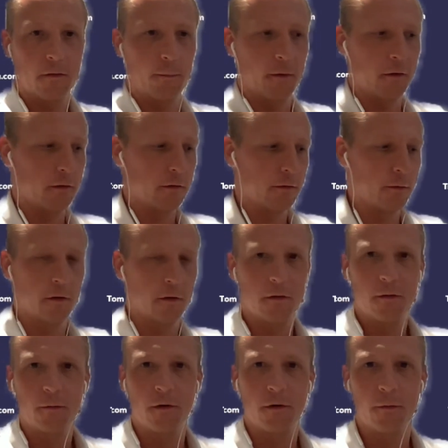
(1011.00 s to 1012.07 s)
experience
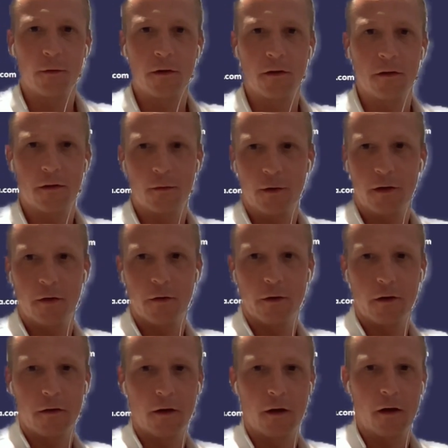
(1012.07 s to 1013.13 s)
what we
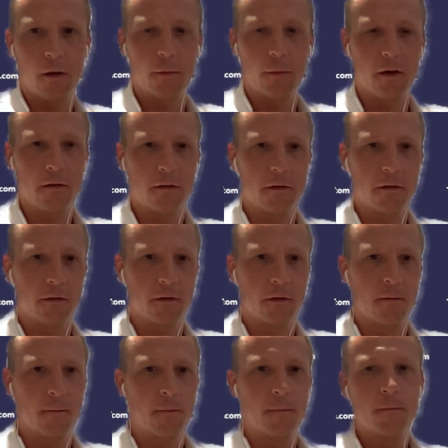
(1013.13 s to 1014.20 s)
do on a daily basis.
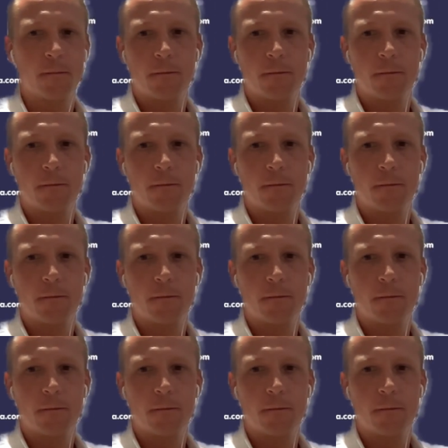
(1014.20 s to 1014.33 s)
